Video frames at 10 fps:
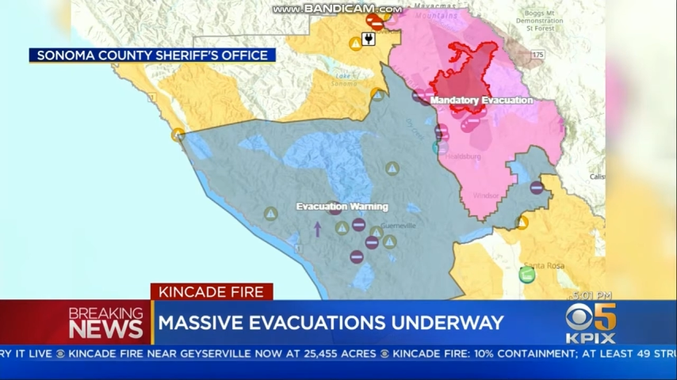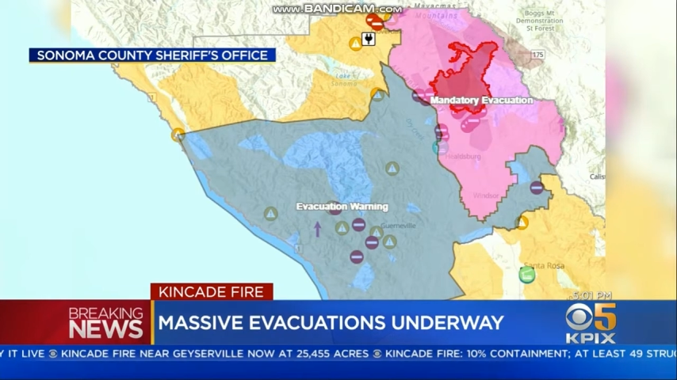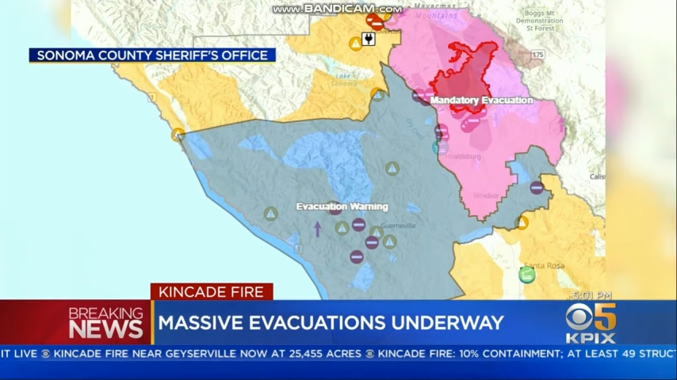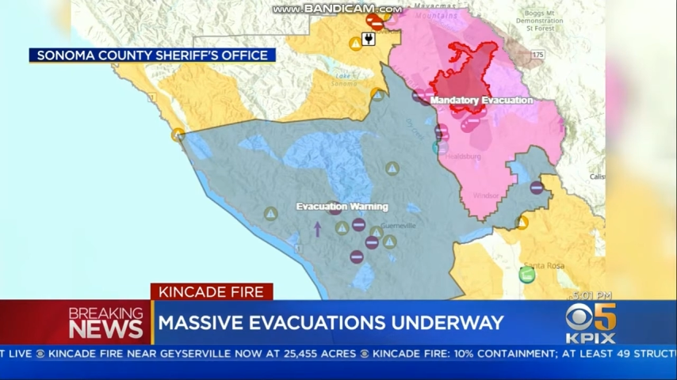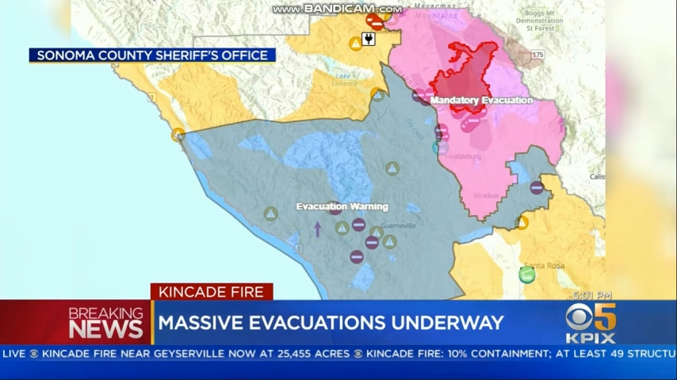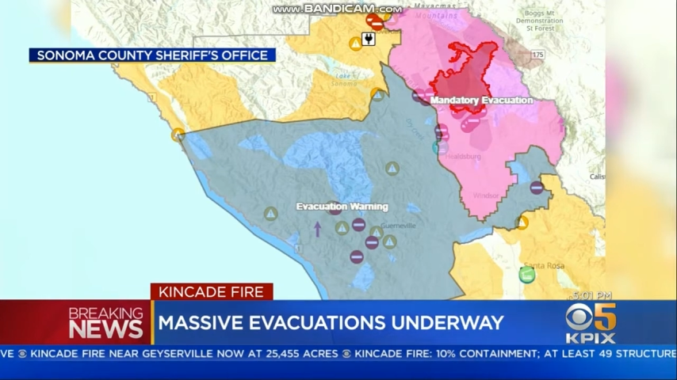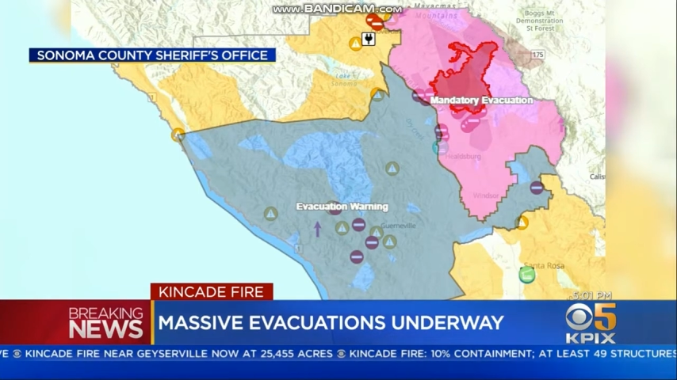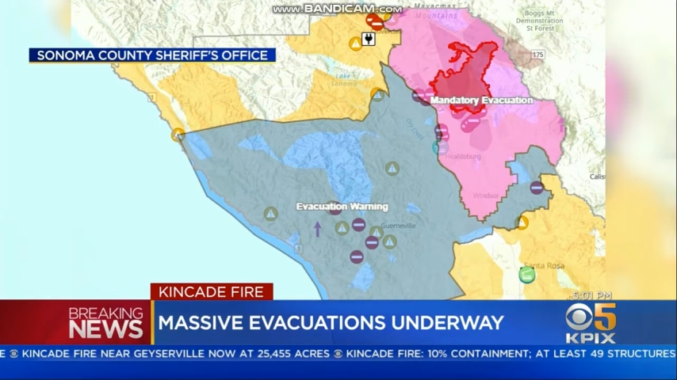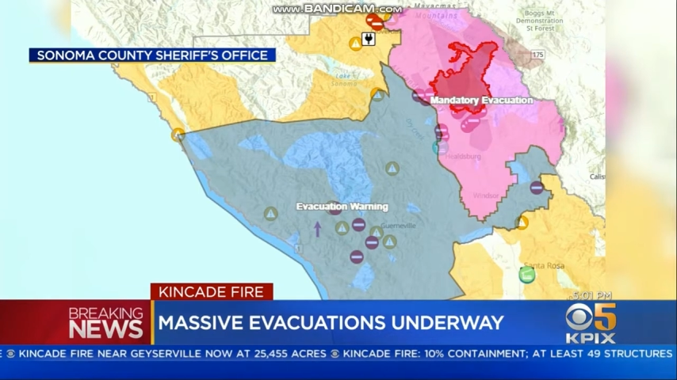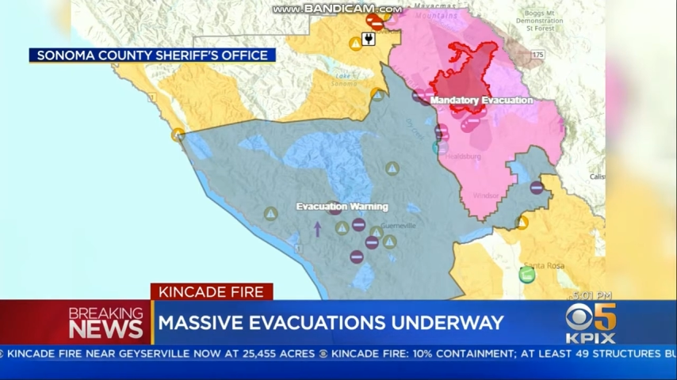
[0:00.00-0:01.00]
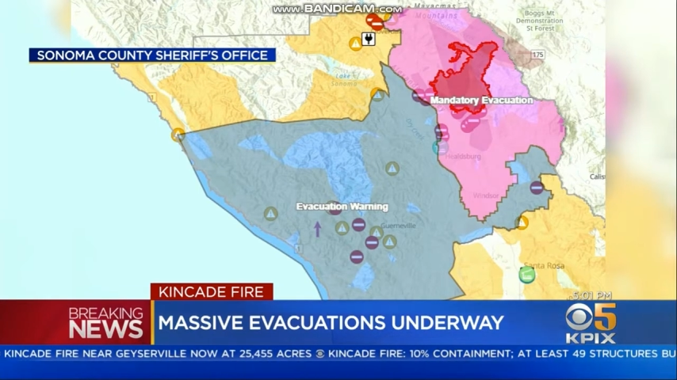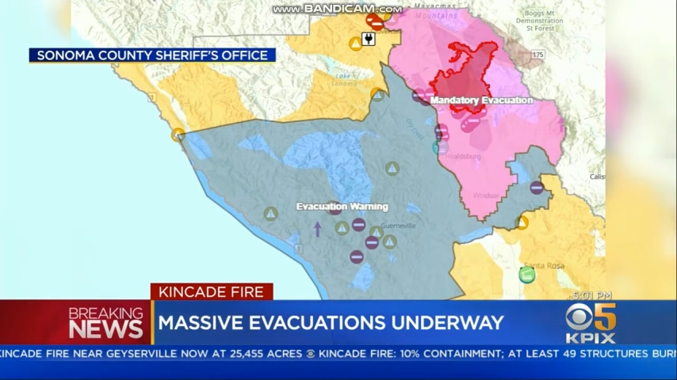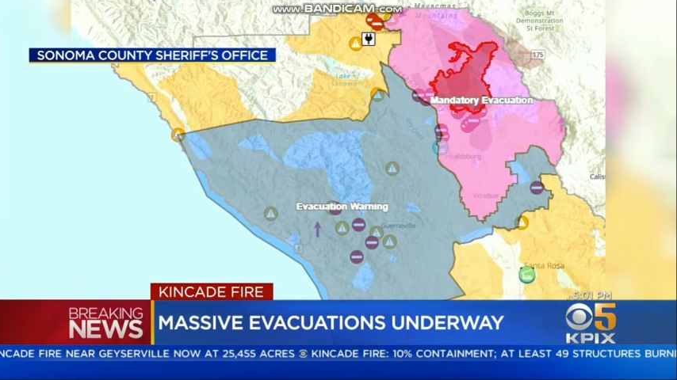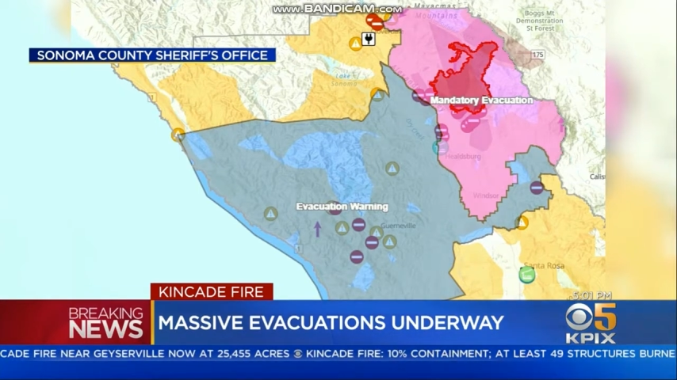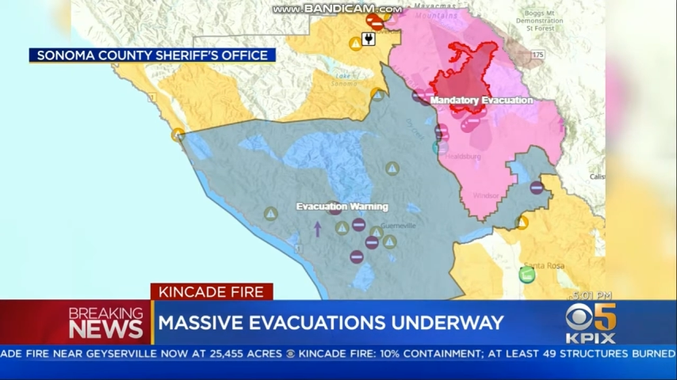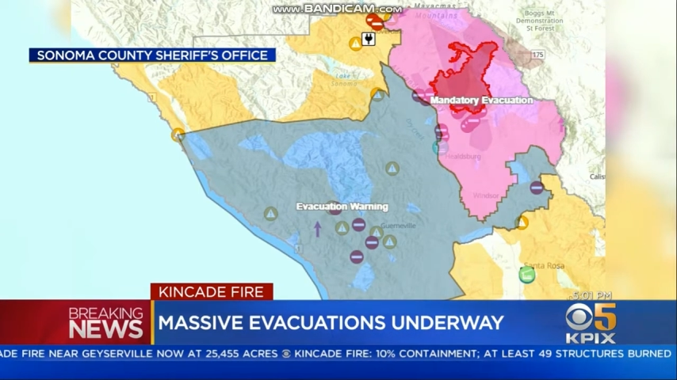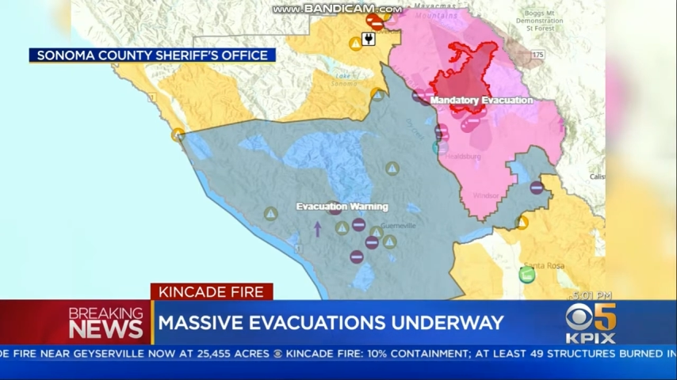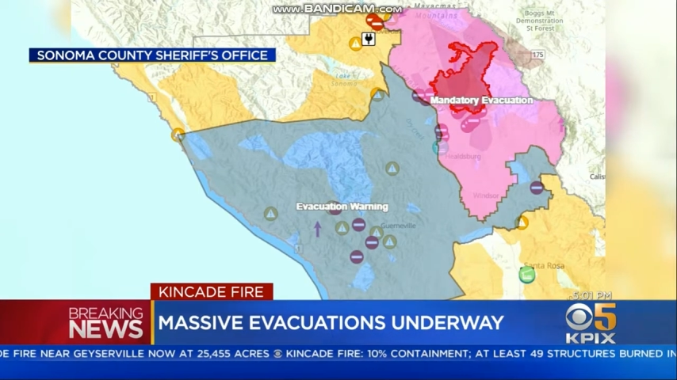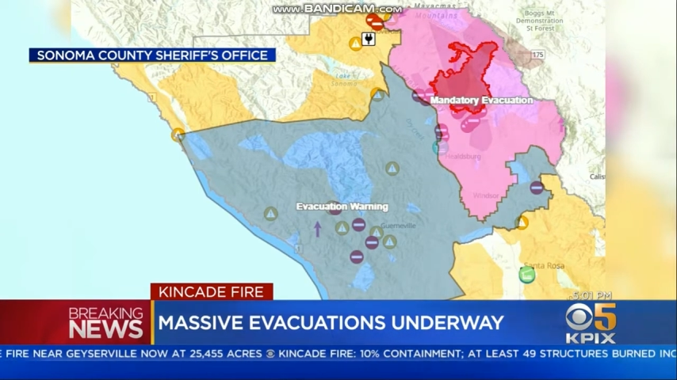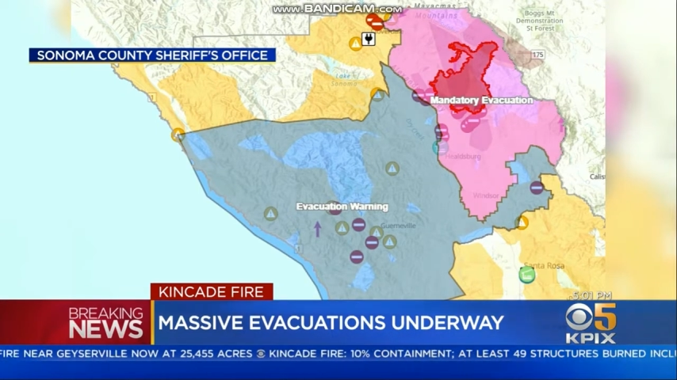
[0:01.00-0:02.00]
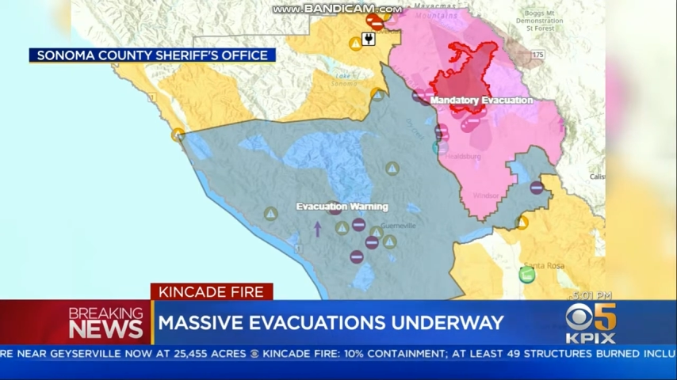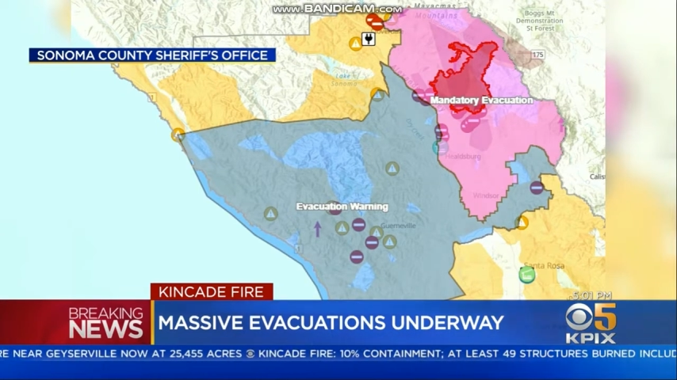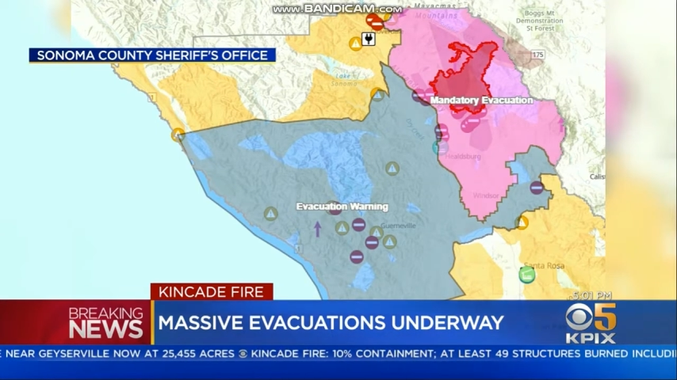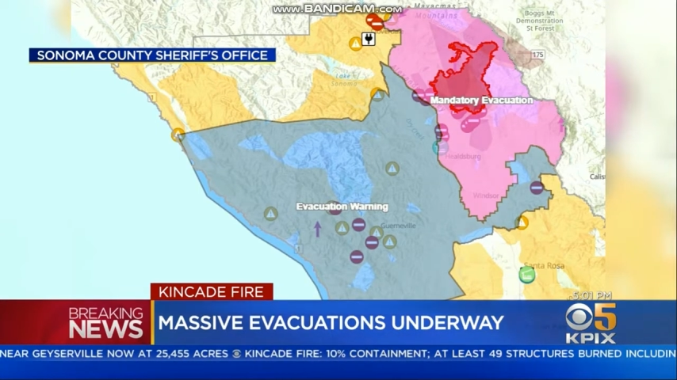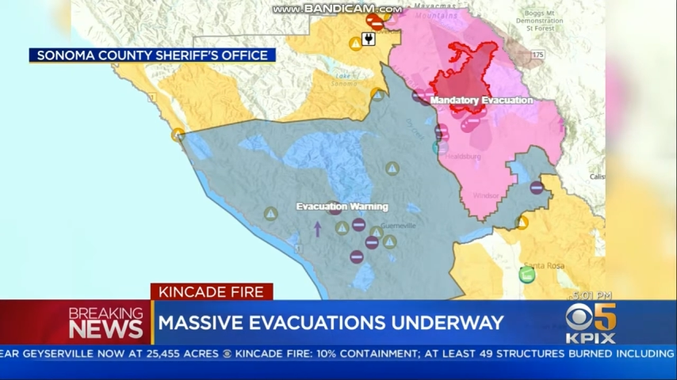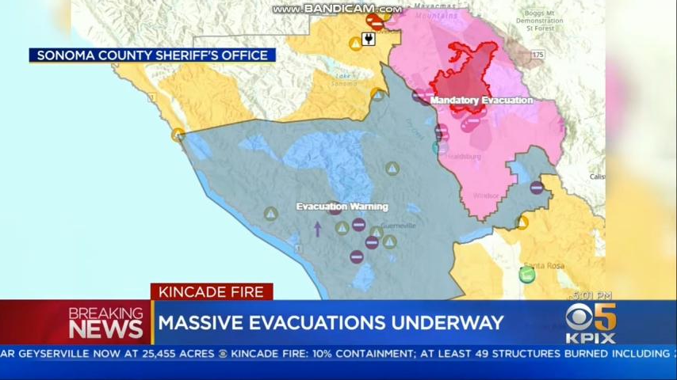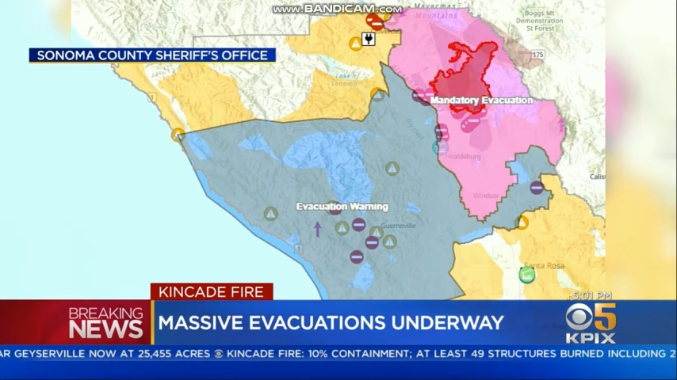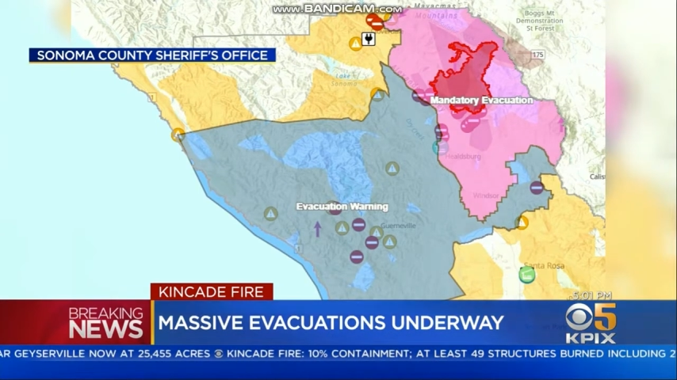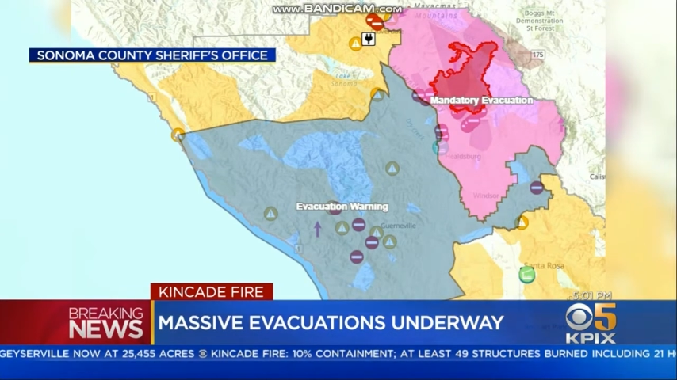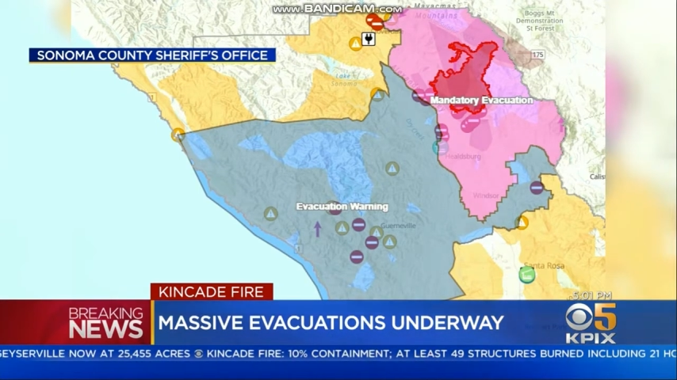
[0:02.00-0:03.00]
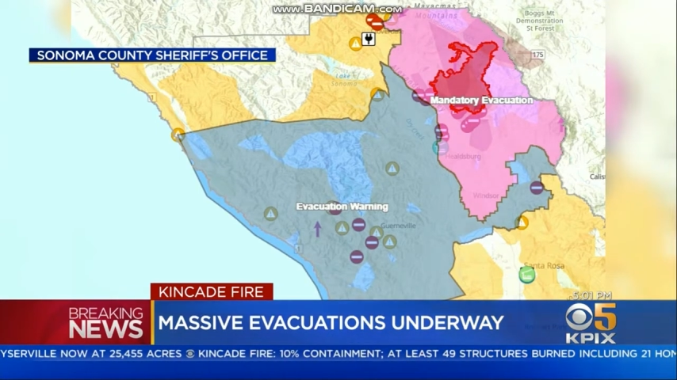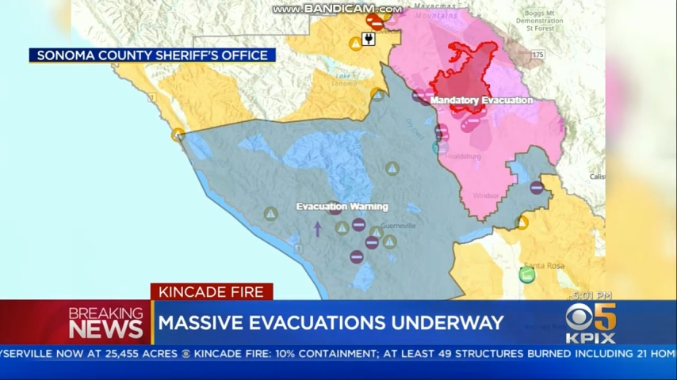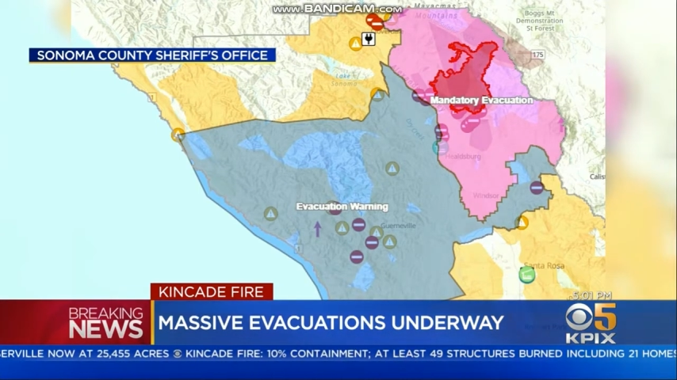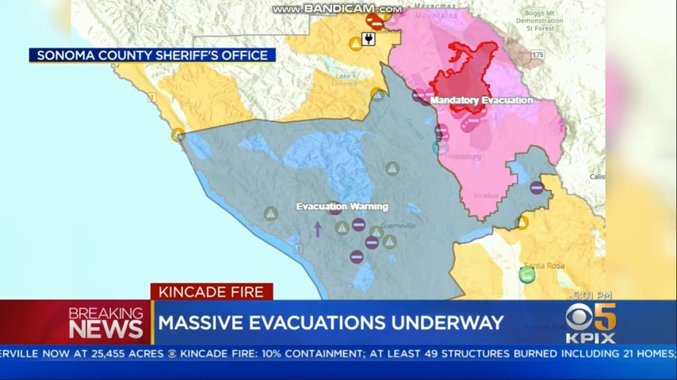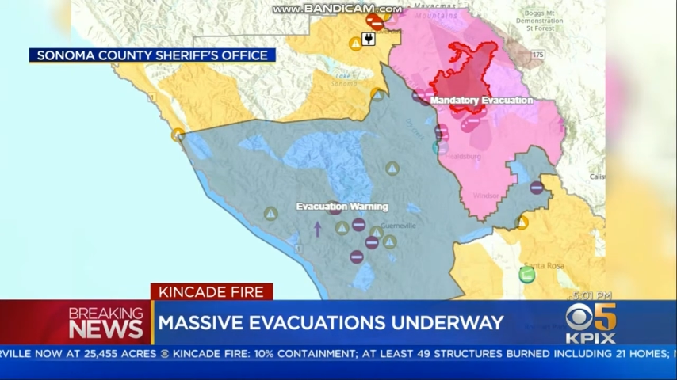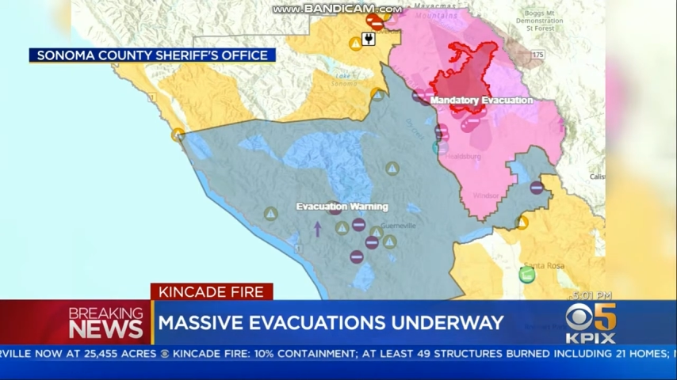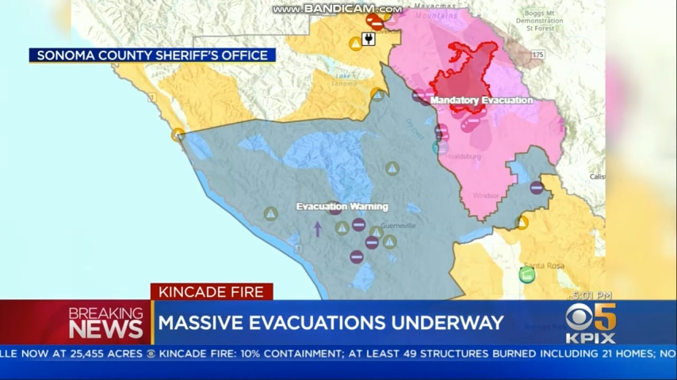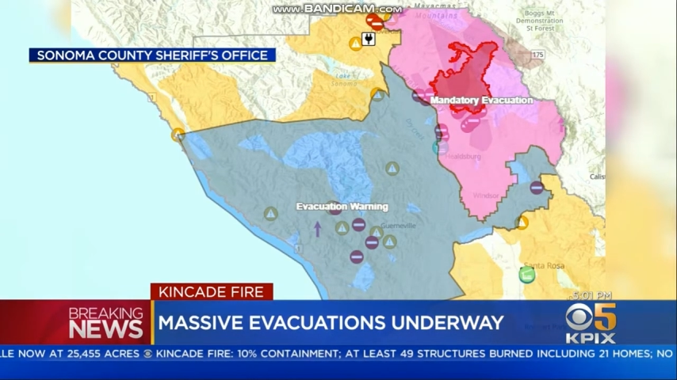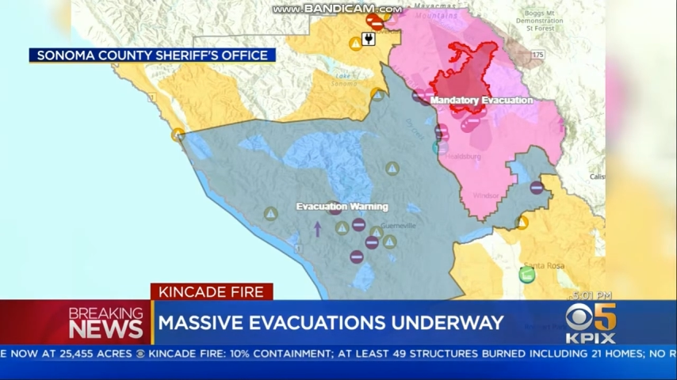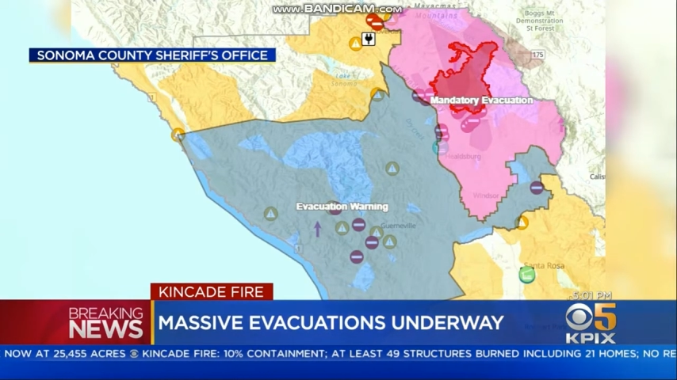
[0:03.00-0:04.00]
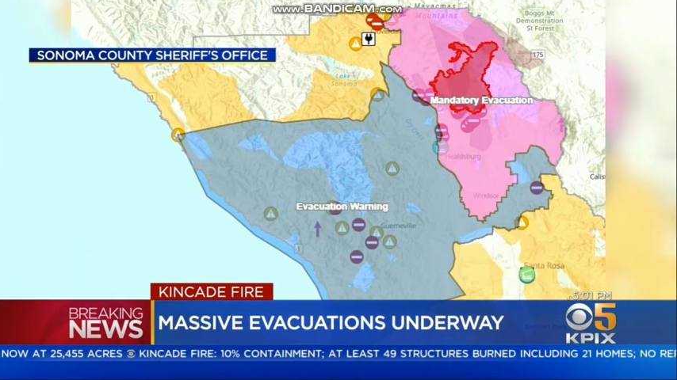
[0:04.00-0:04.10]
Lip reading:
[unreadable: no face in view]